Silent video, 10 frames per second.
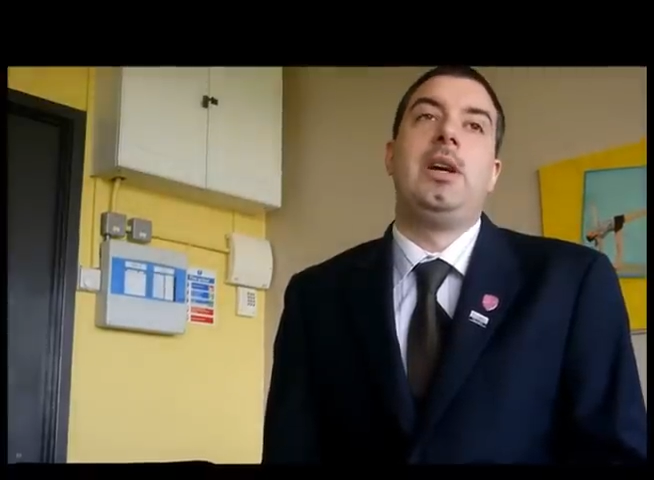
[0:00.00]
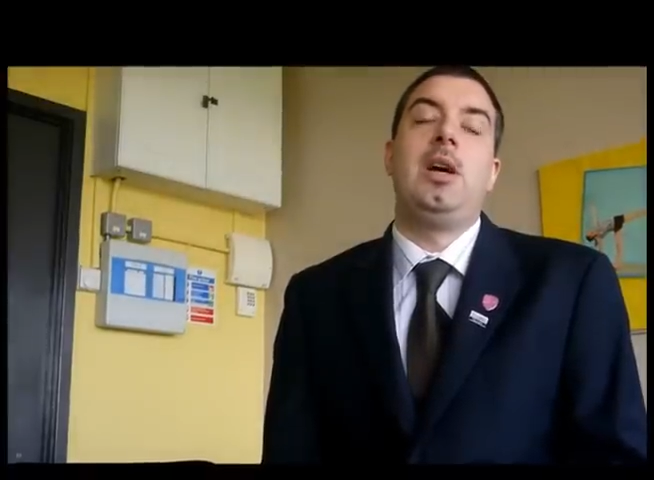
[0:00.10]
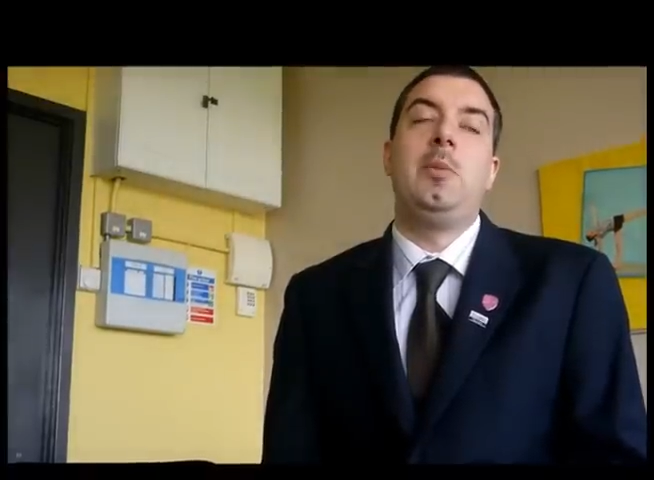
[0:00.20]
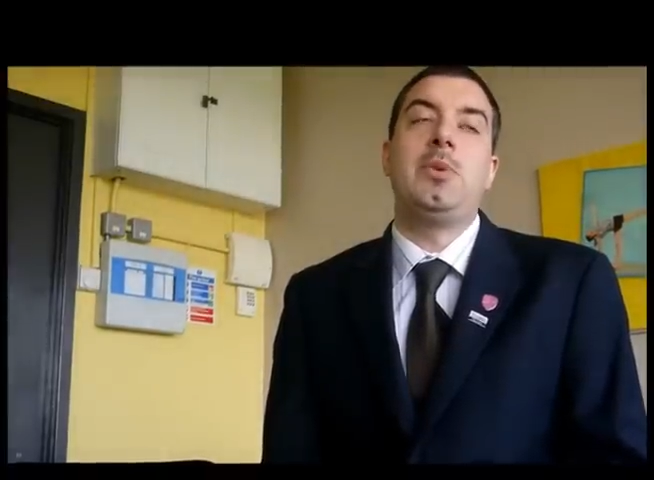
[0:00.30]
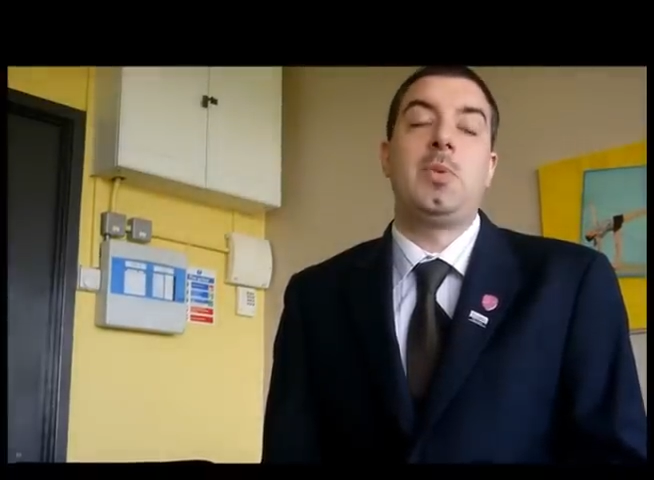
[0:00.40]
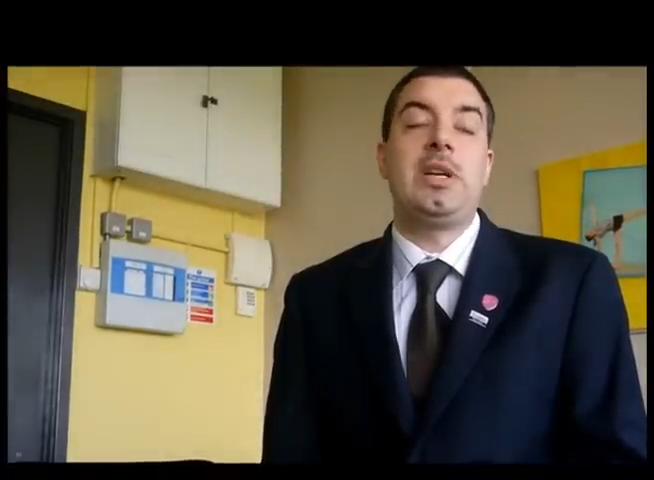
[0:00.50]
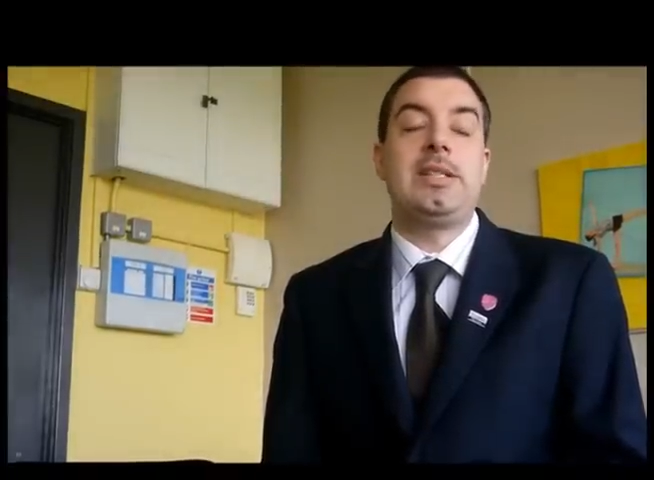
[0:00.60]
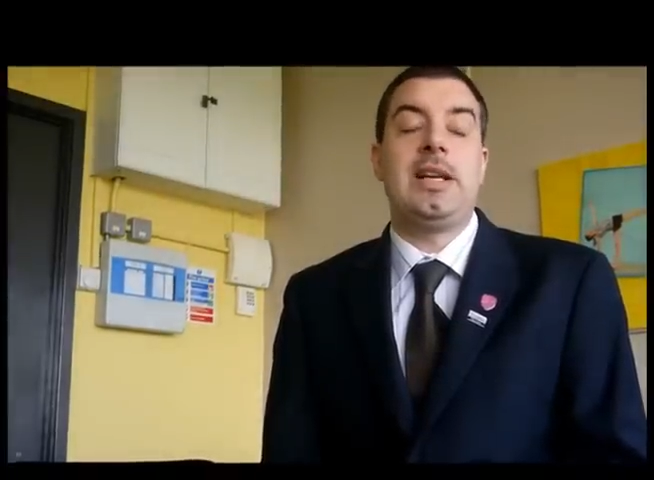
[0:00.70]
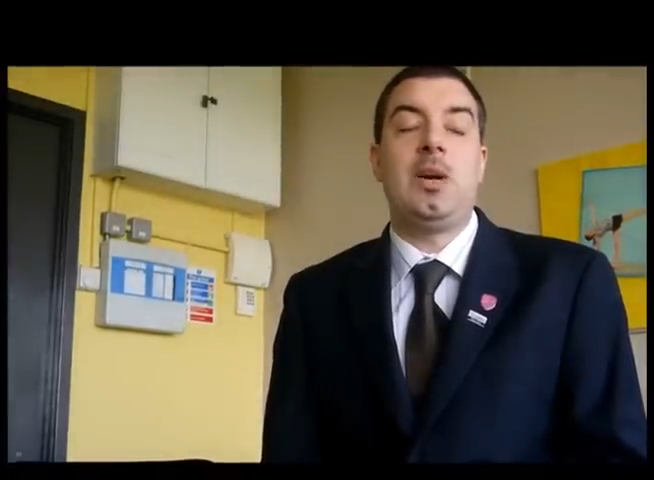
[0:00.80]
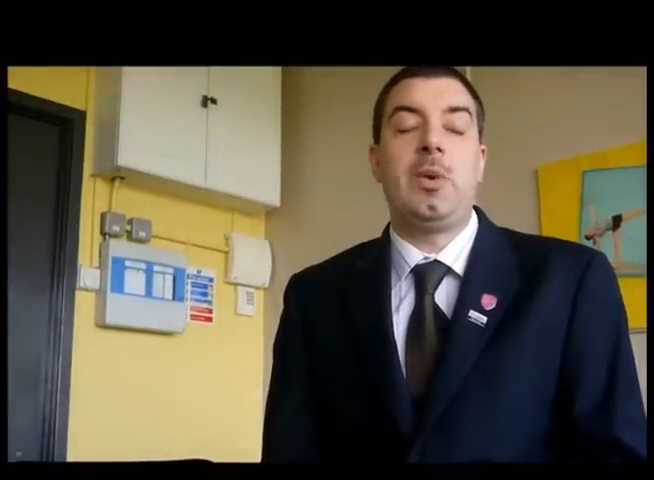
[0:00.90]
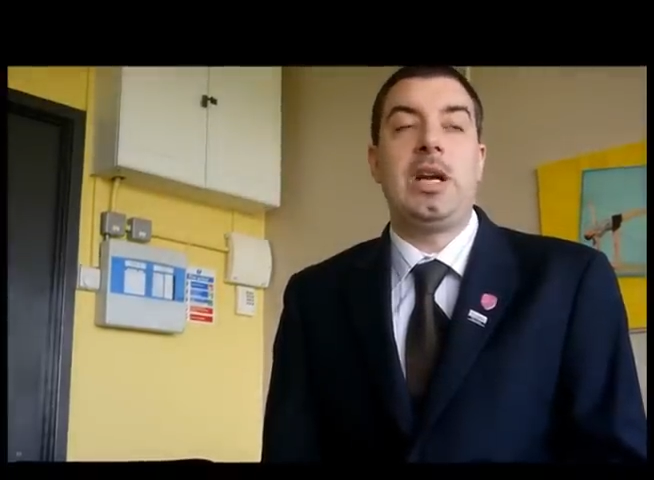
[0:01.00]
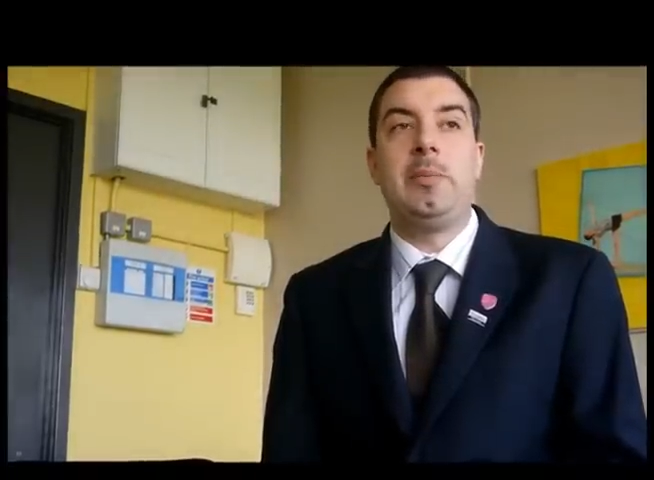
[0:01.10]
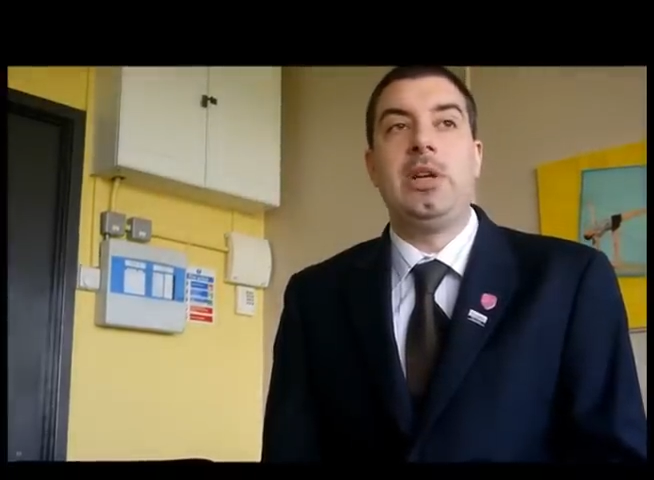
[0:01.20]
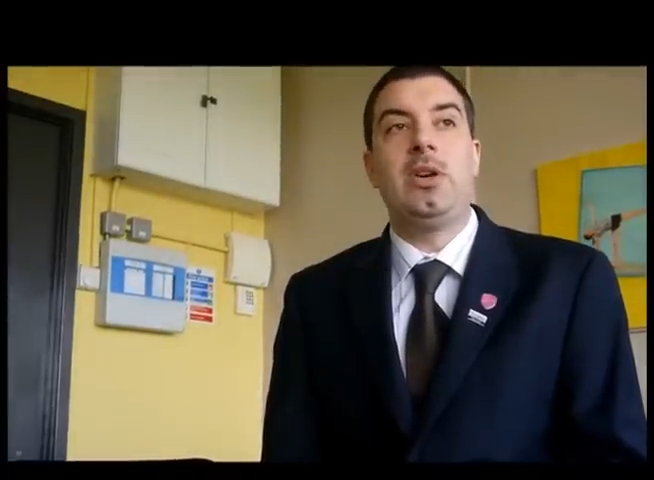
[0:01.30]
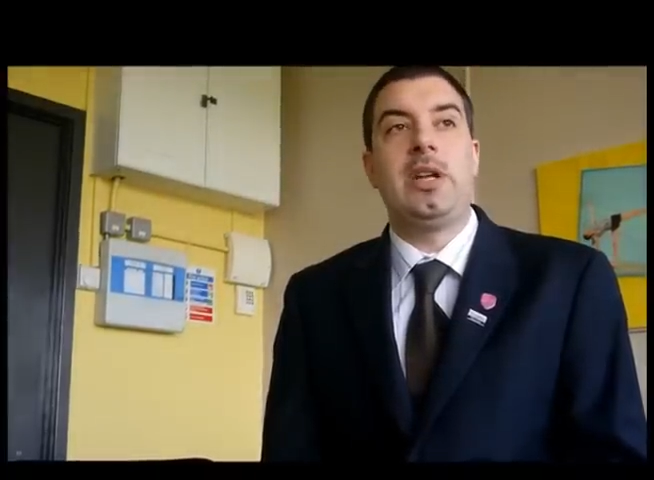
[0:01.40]
Um, as well as that, we're
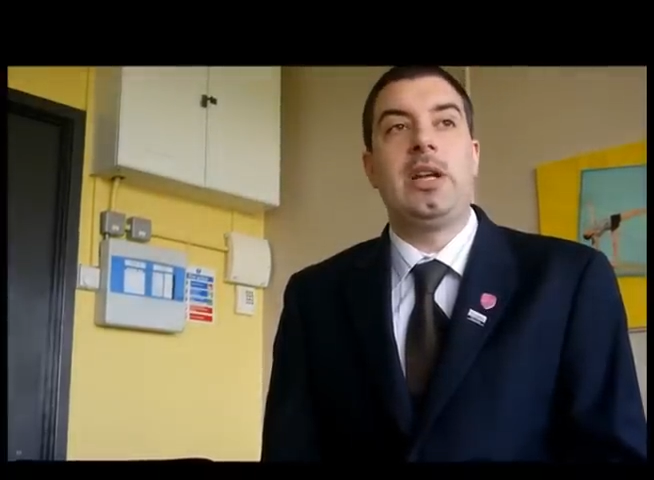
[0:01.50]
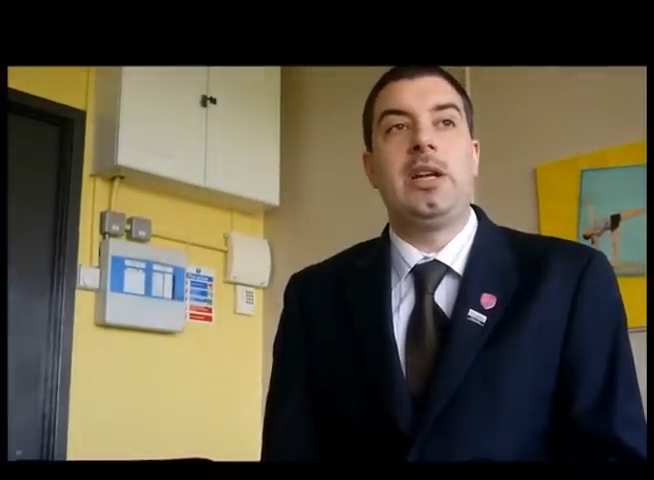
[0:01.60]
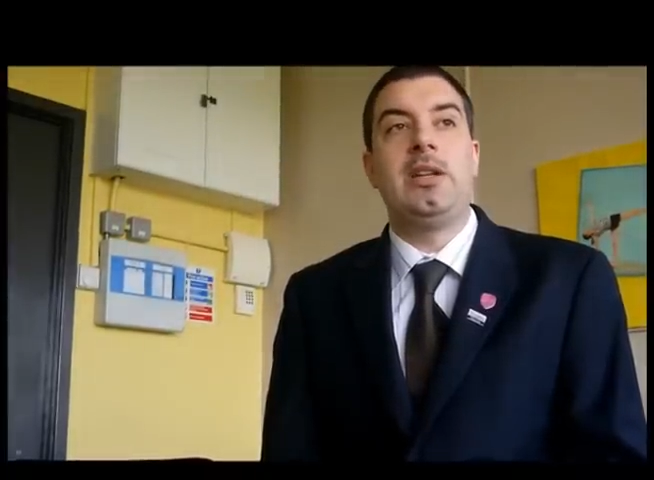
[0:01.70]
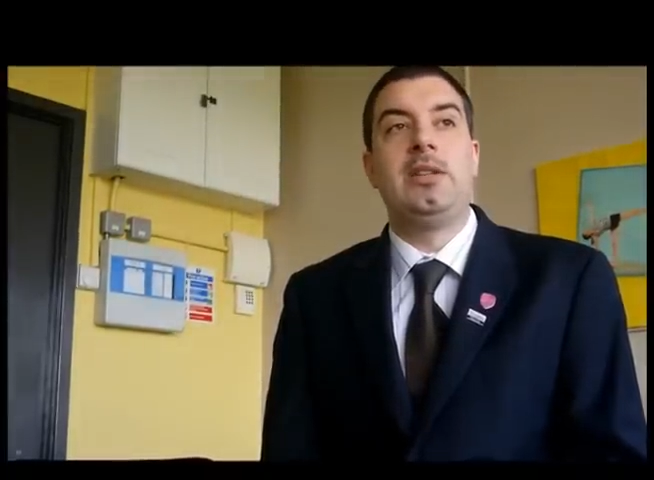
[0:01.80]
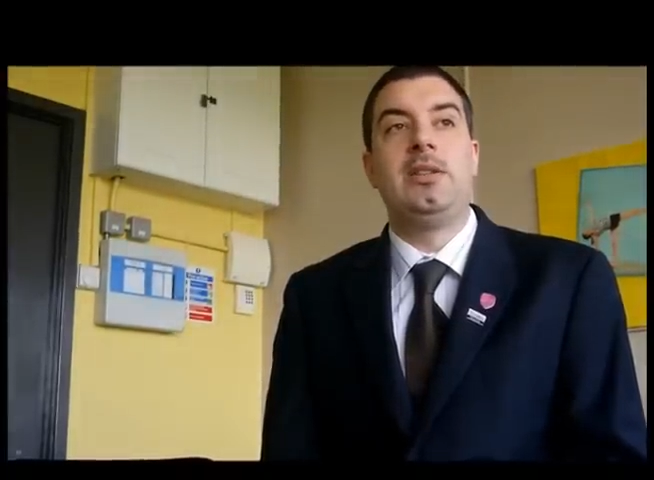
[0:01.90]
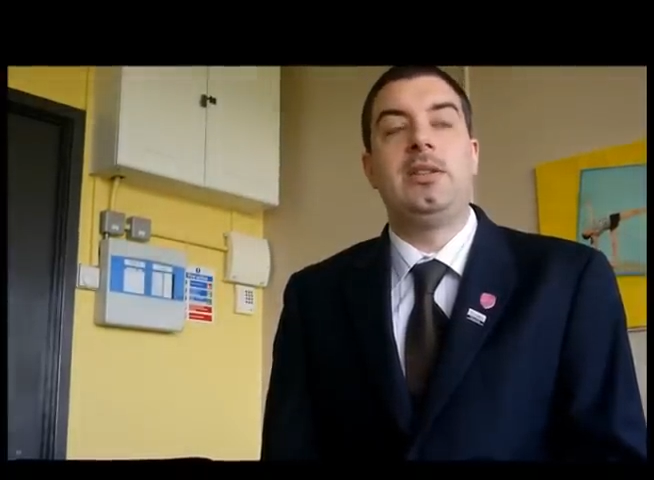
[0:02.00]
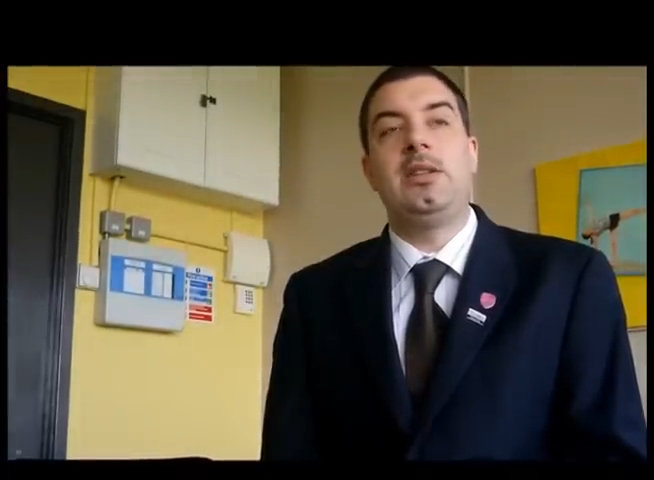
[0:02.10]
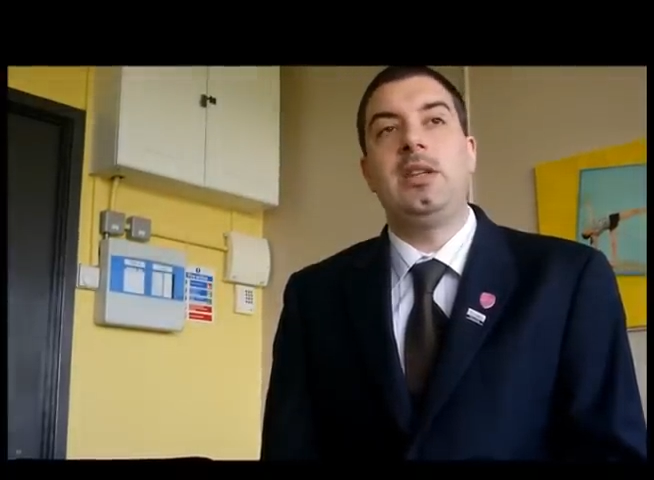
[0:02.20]
going to be looking at